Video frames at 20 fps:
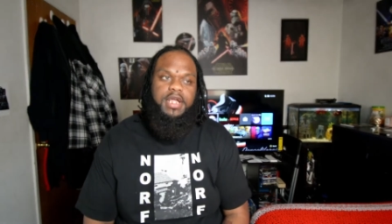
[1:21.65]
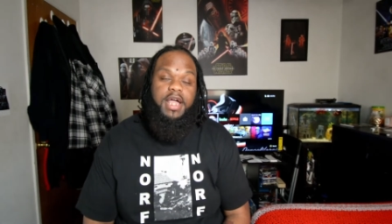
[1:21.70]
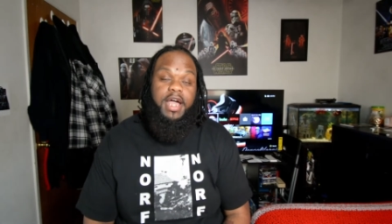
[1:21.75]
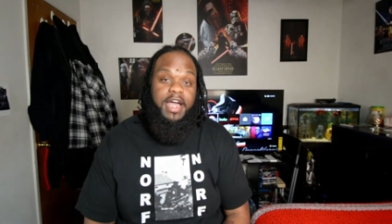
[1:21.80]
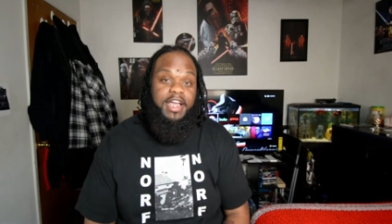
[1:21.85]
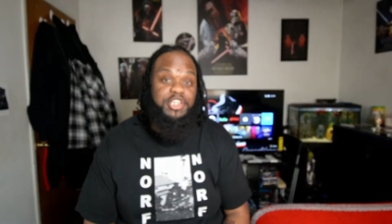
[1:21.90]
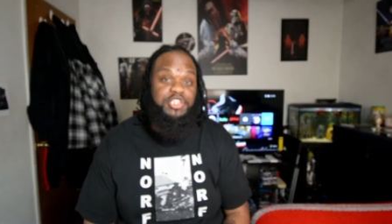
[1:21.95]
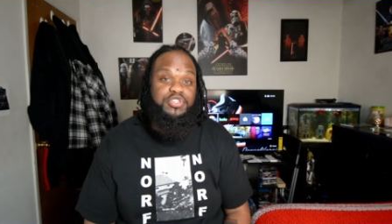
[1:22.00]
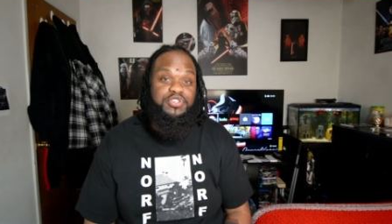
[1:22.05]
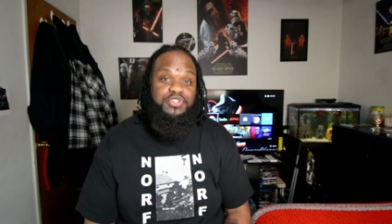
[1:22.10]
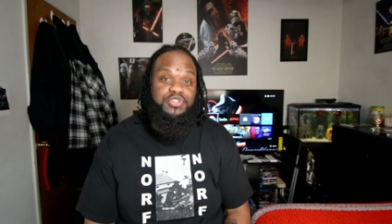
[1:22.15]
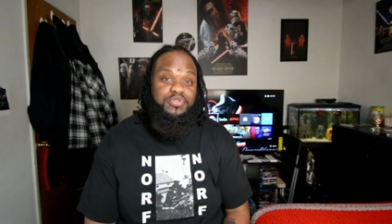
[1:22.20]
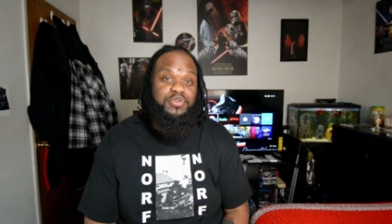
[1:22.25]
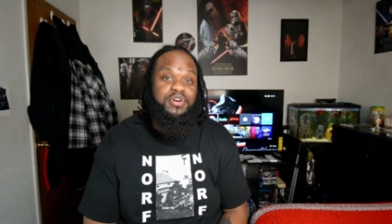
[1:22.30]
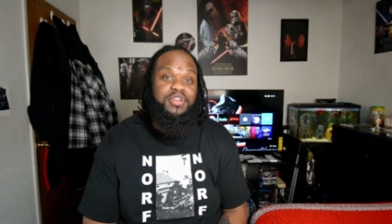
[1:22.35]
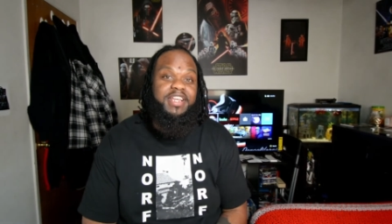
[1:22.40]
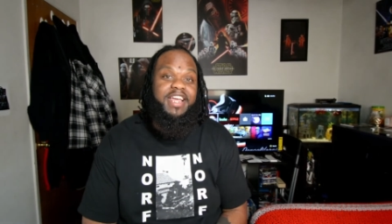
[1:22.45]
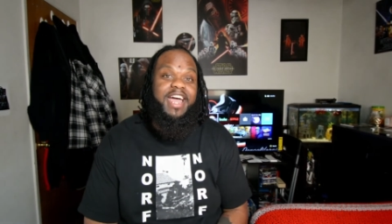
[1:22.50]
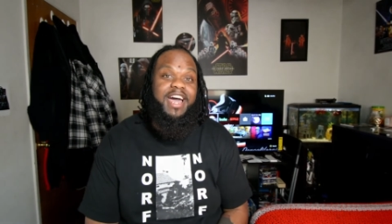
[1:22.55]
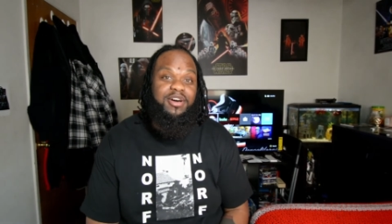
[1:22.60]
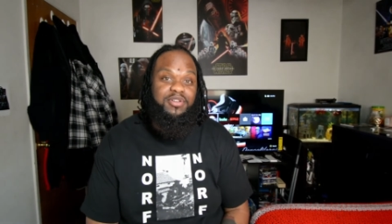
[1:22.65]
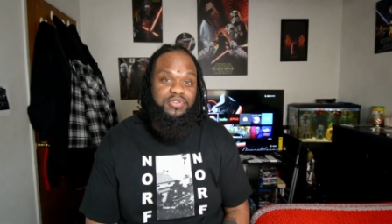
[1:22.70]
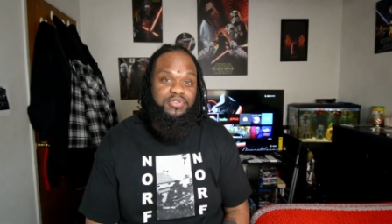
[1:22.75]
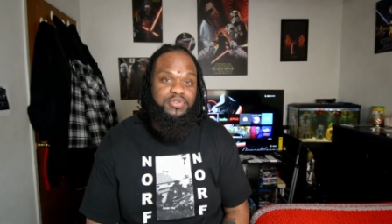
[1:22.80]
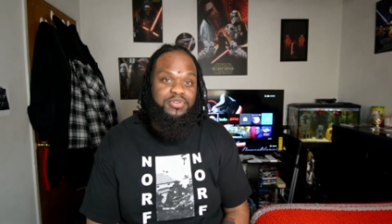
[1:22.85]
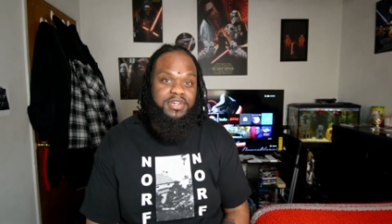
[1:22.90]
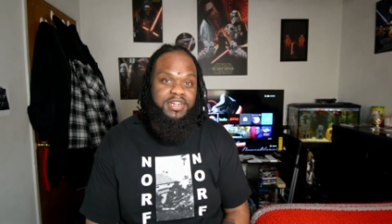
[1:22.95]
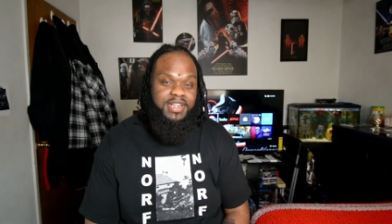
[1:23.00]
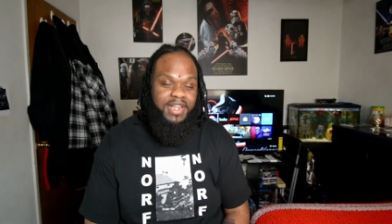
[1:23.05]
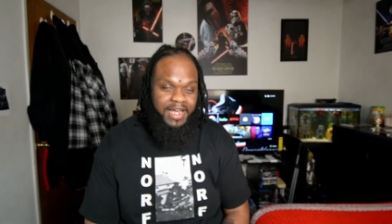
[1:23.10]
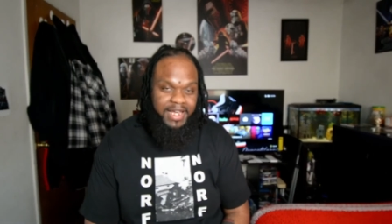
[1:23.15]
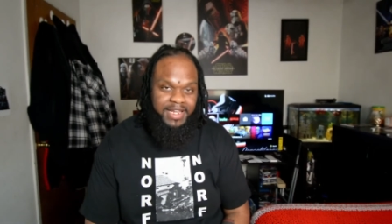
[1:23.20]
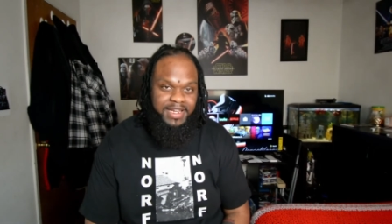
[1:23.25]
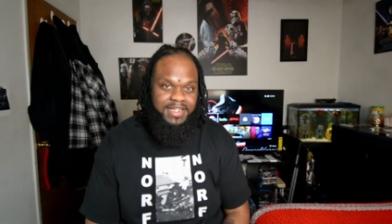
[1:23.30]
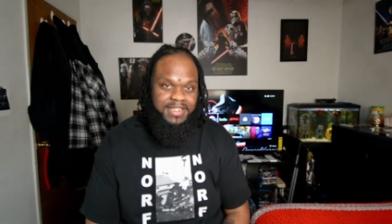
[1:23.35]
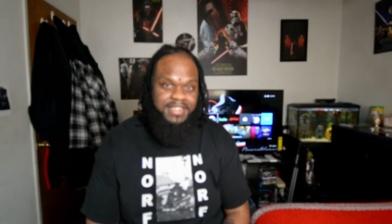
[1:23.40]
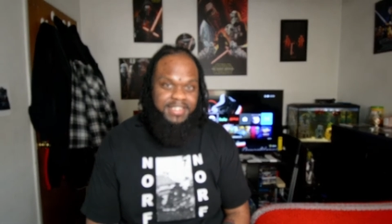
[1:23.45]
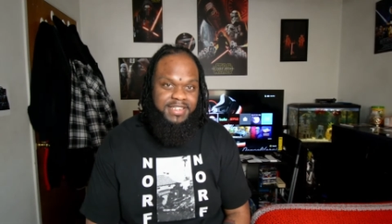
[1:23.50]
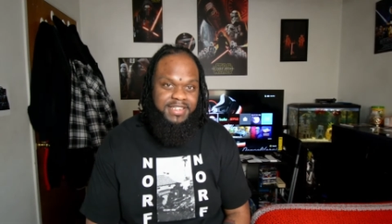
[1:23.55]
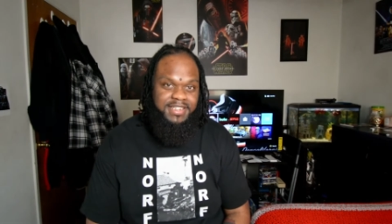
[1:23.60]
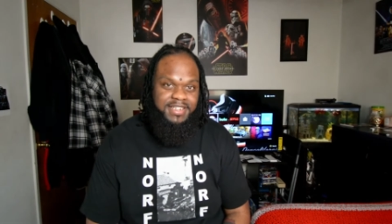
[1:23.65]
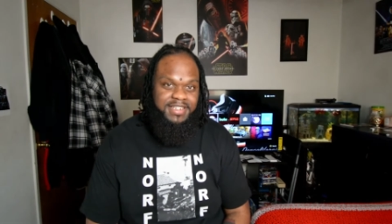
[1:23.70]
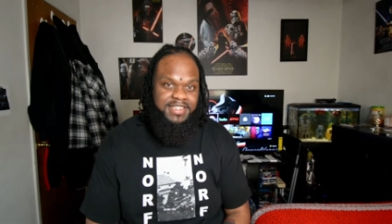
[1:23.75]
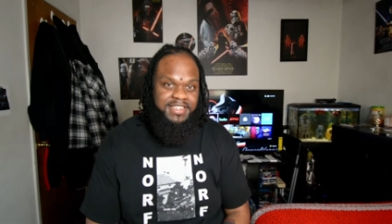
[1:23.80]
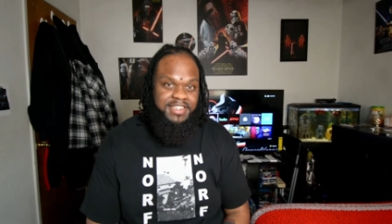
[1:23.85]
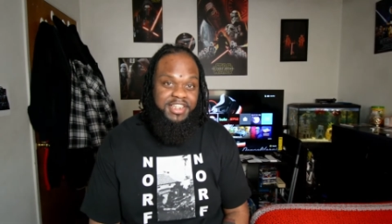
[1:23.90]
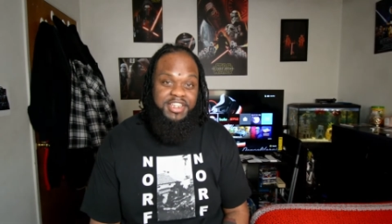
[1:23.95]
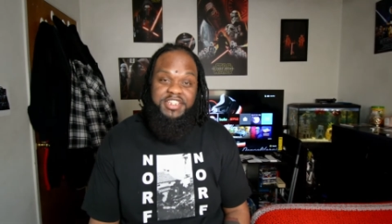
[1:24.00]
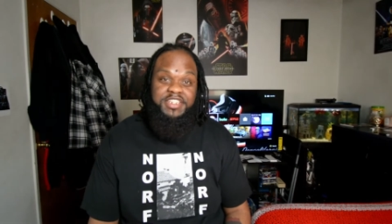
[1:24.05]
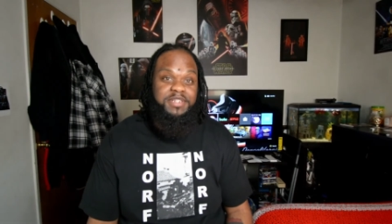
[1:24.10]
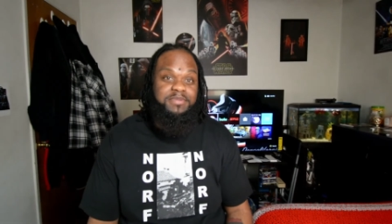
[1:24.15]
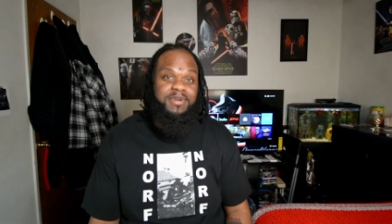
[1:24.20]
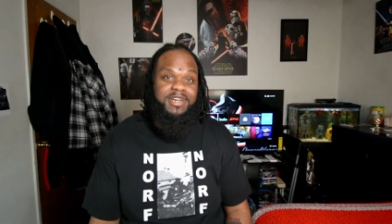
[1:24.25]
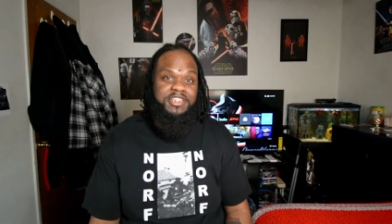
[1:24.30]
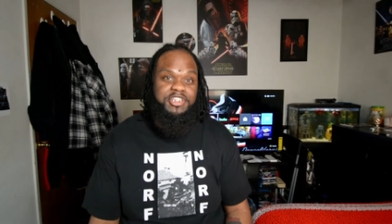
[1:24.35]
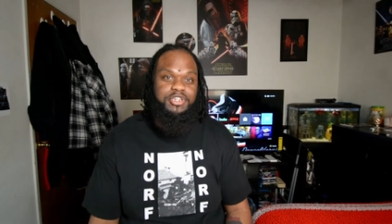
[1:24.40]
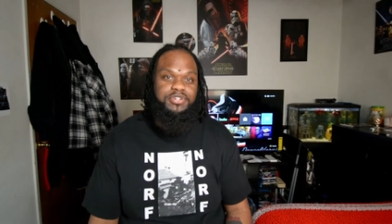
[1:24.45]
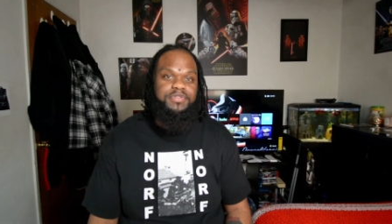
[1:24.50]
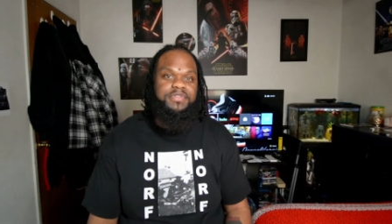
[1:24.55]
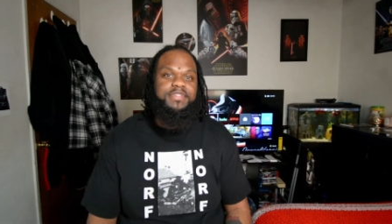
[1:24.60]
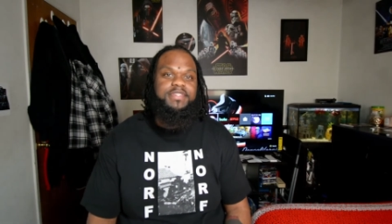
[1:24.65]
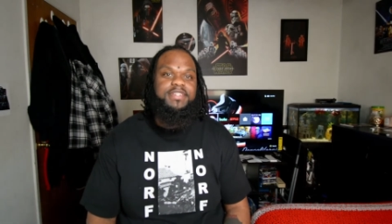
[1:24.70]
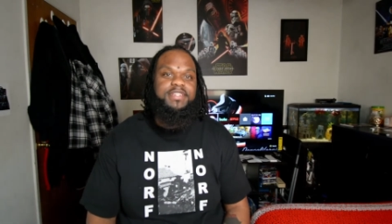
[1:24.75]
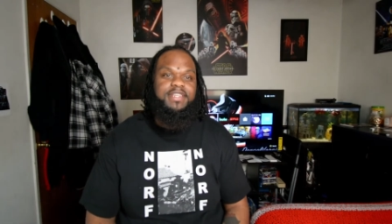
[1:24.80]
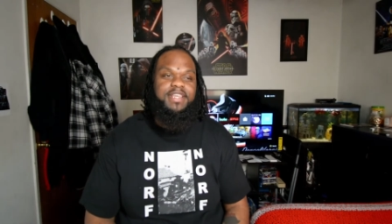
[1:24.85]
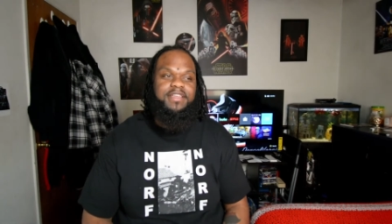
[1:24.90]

I used to do only outdoor. Like y'all seen my shoots.